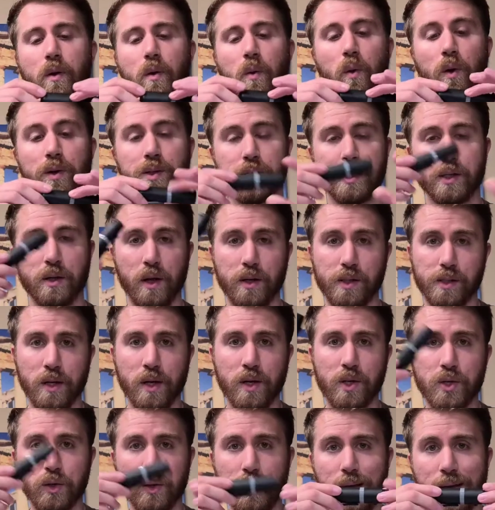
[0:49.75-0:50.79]
Well, it's
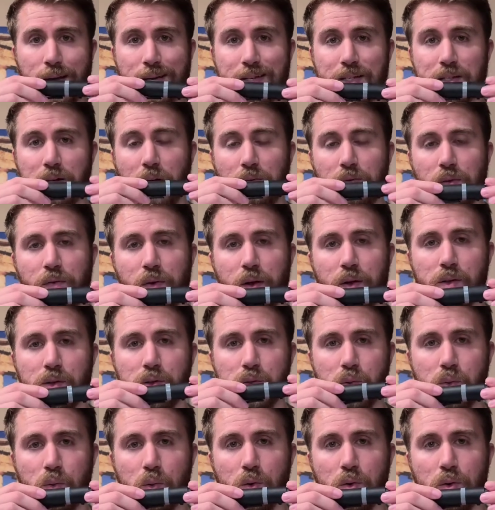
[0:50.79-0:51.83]
essentially a self
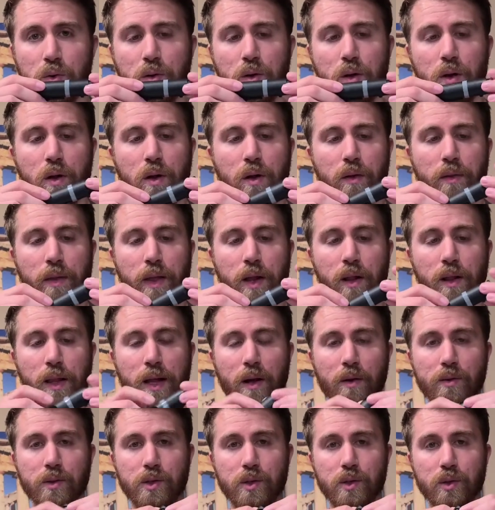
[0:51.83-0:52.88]
defense tool that
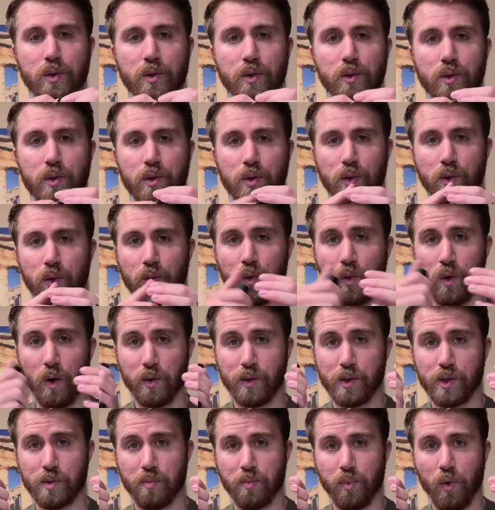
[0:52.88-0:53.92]
allows you to
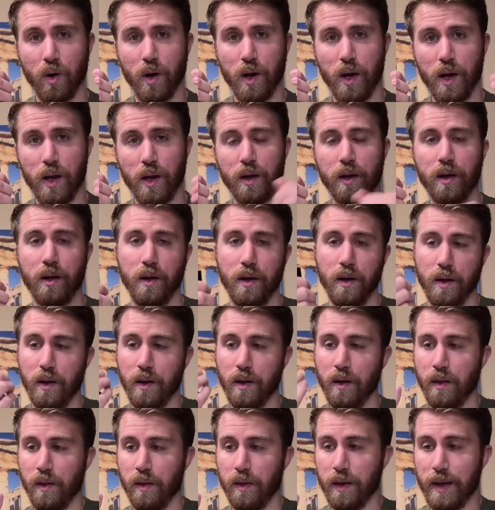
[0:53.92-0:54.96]
spray
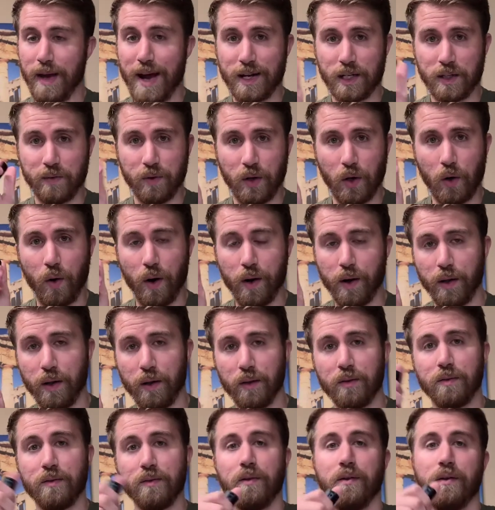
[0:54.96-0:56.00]
the active
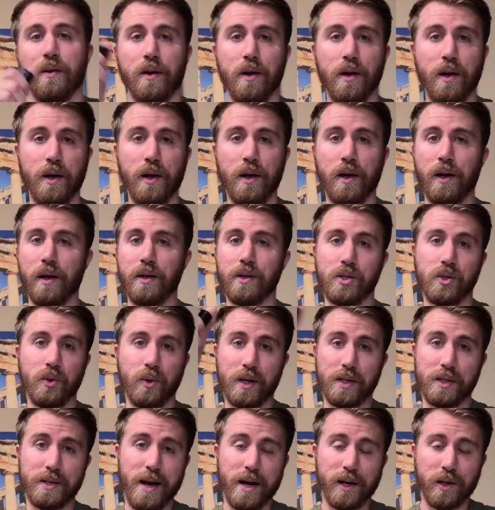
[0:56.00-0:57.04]
ingredients into
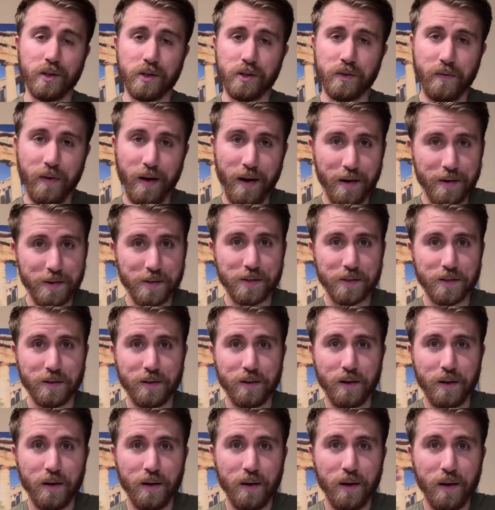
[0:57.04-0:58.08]
an attacker's face
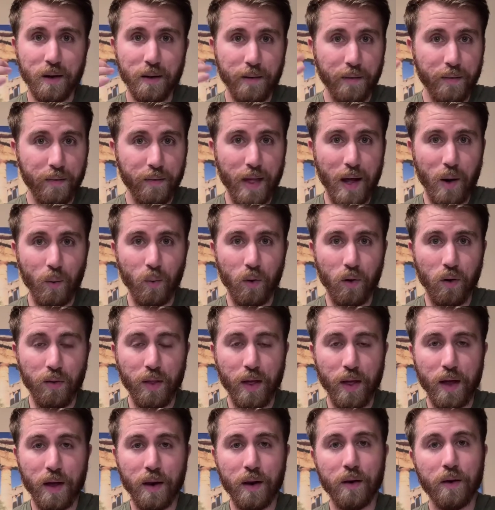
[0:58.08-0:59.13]
that will
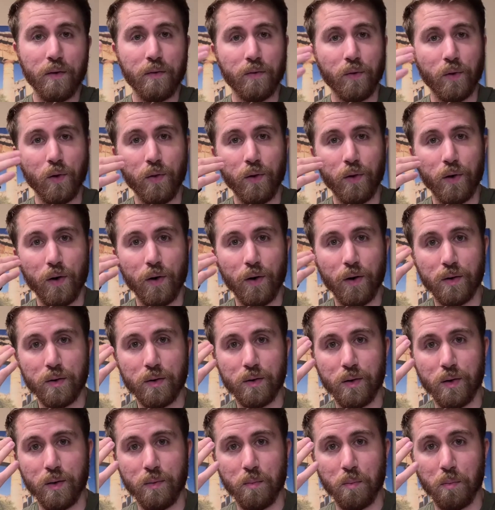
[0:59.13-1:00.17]
then further
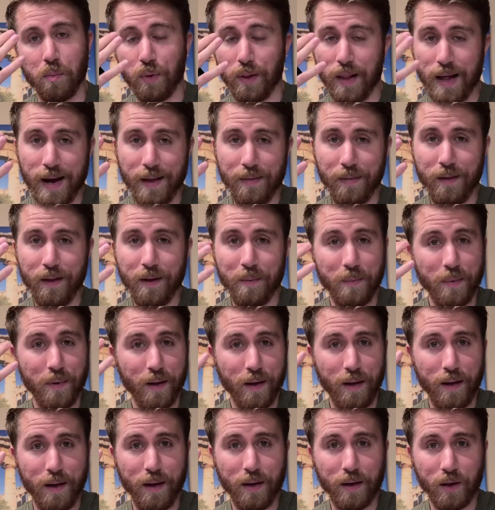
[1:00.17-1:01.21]
blind them,
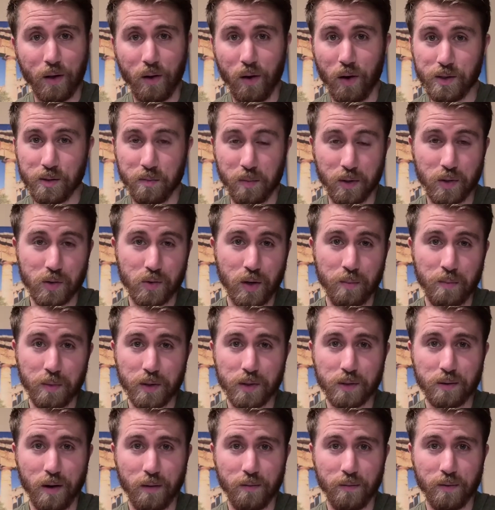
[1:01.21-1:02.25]
and cause them extreme
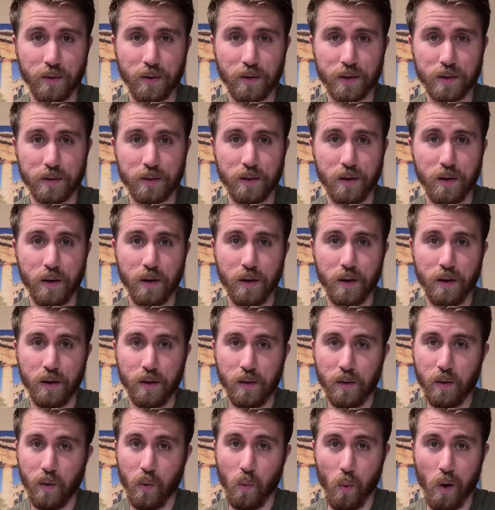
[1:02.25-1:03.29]
discomfort.
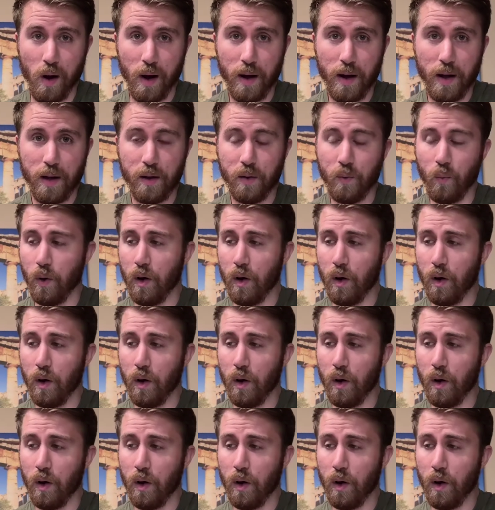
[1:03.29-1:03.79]
Why?